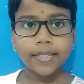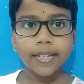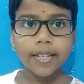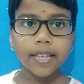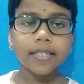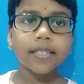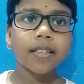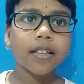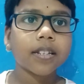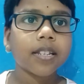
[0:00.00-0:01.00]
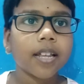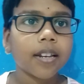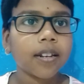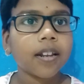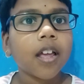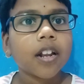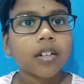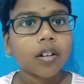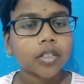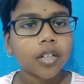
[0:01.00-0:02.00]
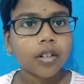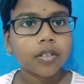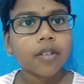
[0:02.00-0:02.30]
said yes. Then Dr.